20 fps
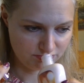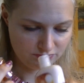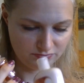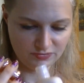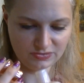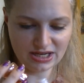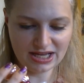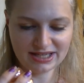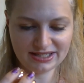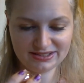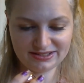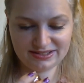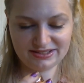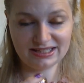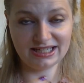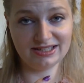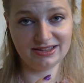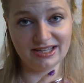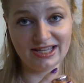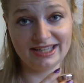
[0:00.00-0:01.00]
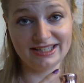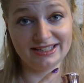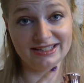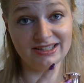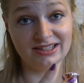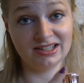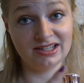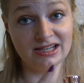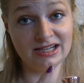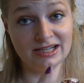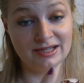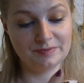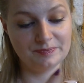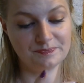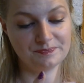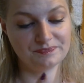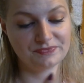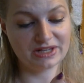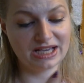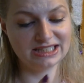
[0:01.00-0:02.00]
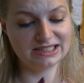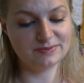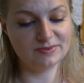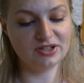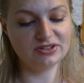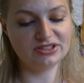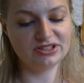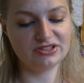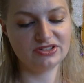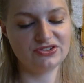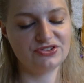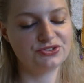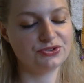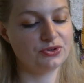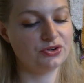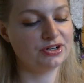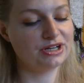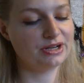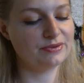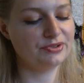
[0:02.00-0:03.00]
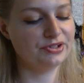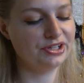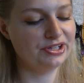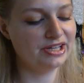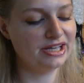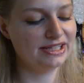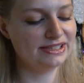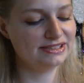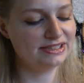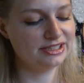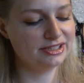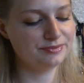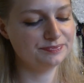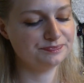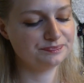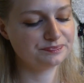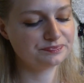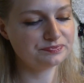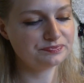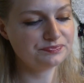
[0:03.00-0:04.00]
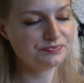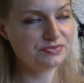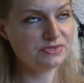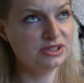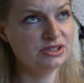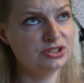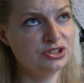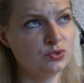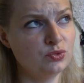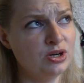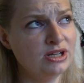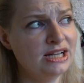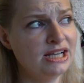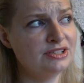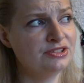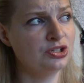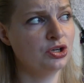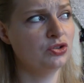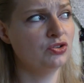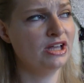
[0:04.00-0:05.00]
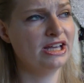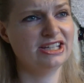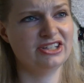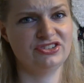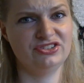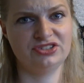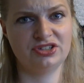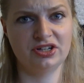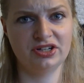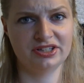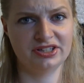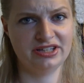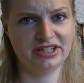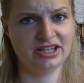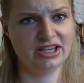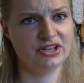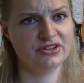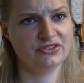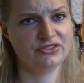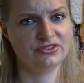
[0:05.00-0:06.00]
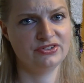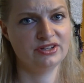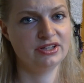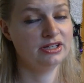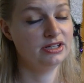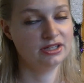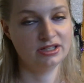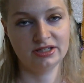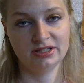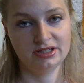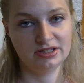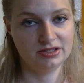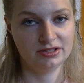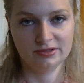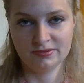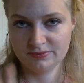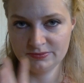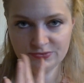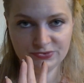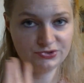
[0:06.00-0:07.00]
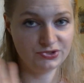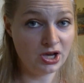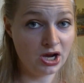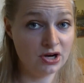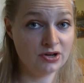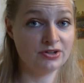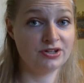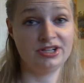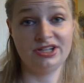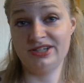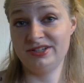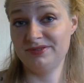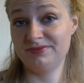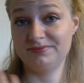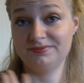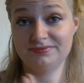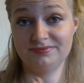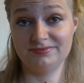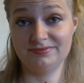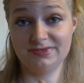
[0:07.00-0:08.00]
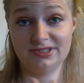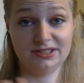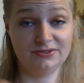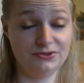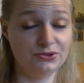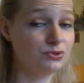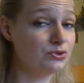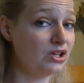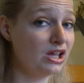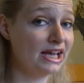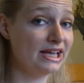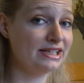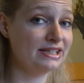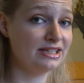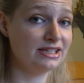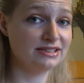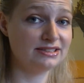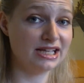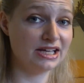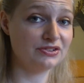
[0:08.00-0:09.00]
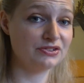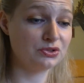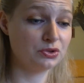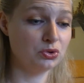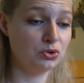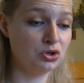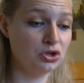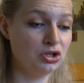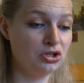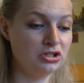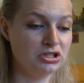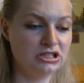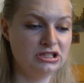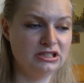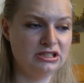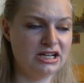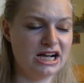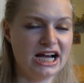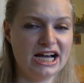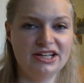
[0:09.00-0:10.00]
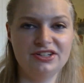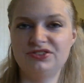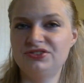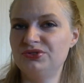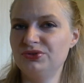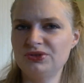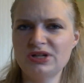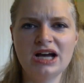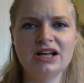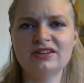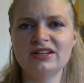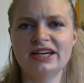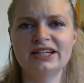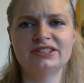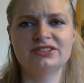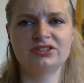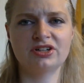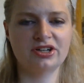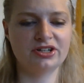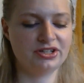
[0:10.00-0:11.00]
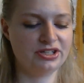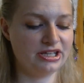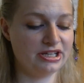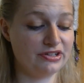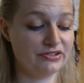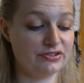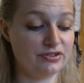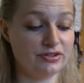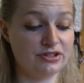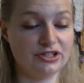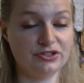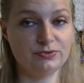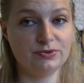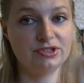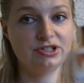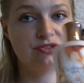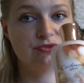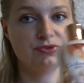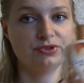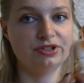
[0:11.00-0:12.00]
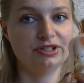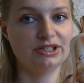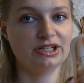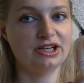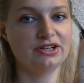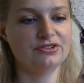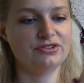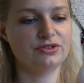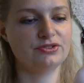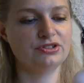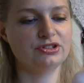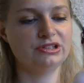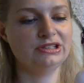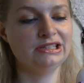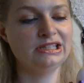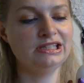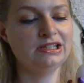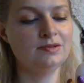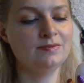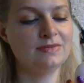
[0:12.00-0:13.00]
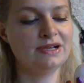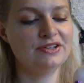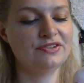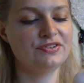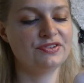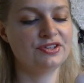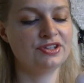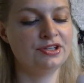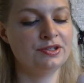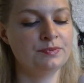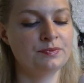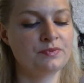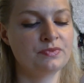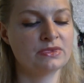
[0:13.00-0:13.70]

Nice. I like it a lot. I smelled it in the store and I really liked it. The one I don't like is Dark Kiss. Sorry, if you like it, that's cool. I do not like Dark Kiss. This one is really nice, so it's a little musky.